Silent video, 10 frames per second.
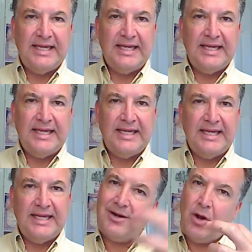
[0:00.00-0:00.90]
is there's
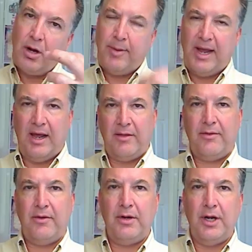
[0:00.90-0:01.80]
only one talk
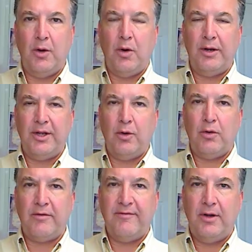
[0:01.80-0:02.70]
path, on
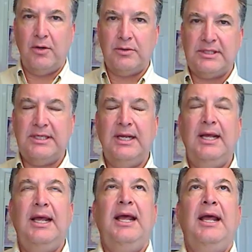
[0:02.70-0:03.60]
the older phones.